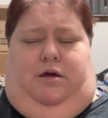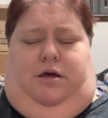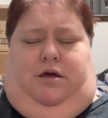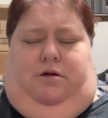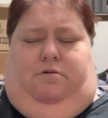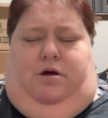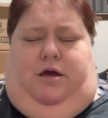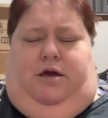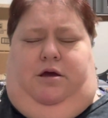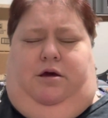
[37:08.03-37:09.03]

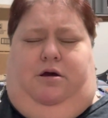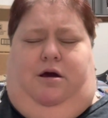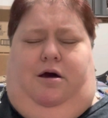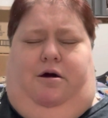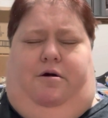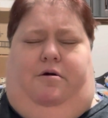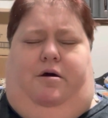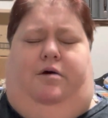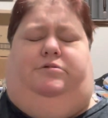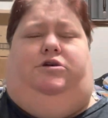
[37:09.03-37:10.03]
Anyway,
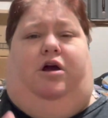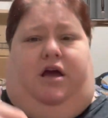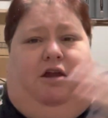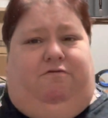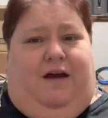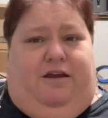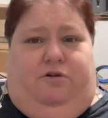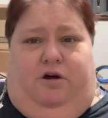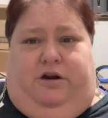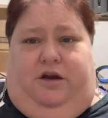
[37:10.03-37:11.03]
I'm sorry I kind of
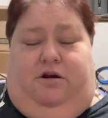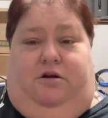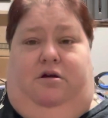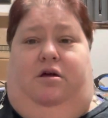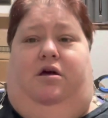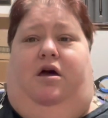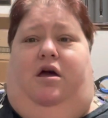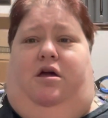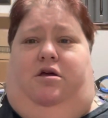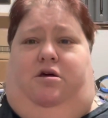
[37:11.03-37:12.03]
rattled on here.
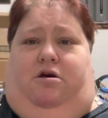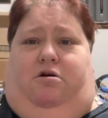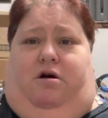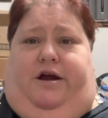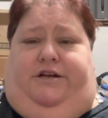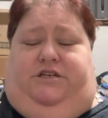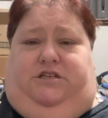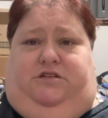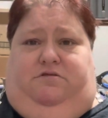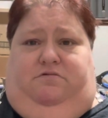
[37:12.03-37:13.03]
You know, I
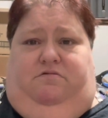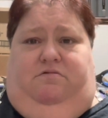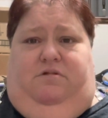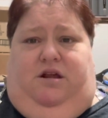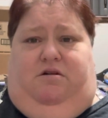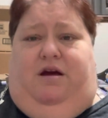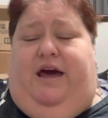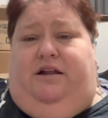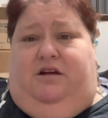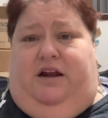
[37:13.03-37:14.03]
just, you know,
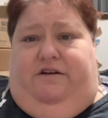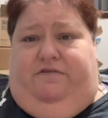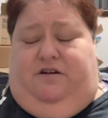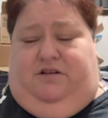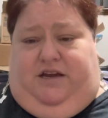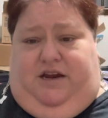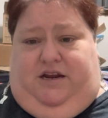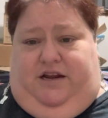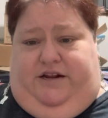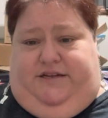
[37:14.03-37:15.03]
had a lot I felt like I
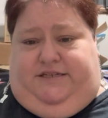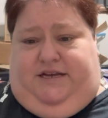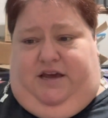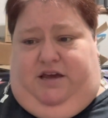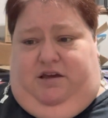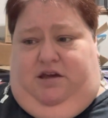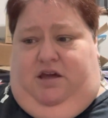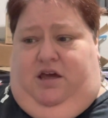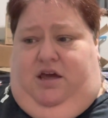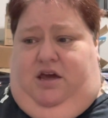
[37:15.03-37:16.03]
needed to say.
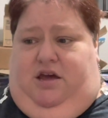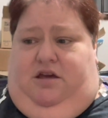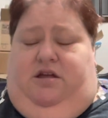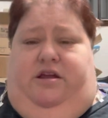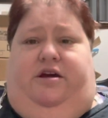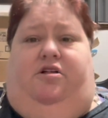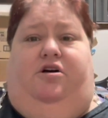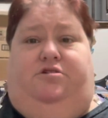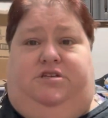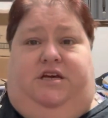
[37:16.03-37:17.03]
And in
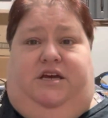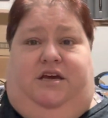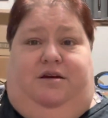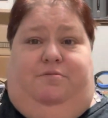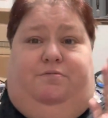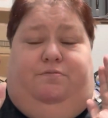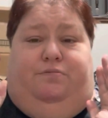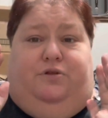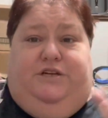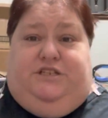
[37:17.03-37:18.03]
closing,
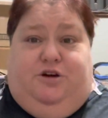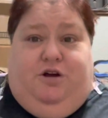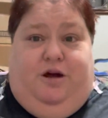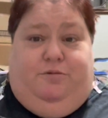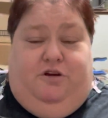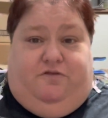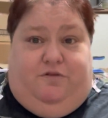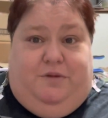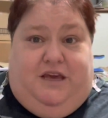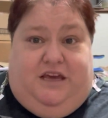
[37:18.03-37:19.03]
please don't come look
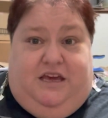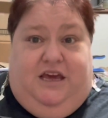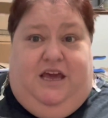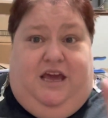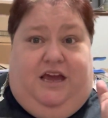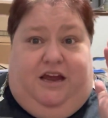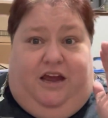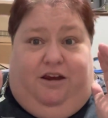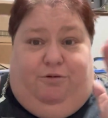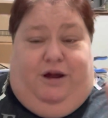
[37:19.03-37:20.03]
for me
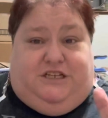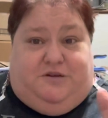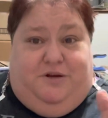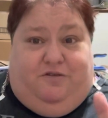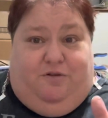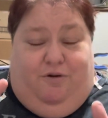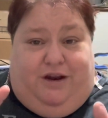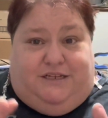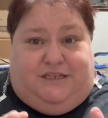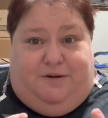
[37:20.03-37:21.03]
and arrest me for what
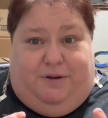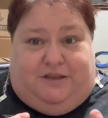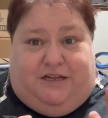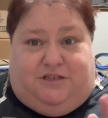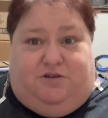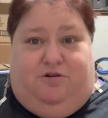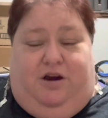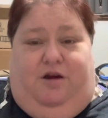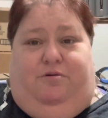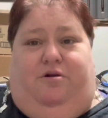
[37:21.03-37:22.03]
I said about that story
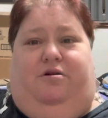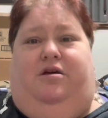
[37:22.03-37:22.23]
I wrote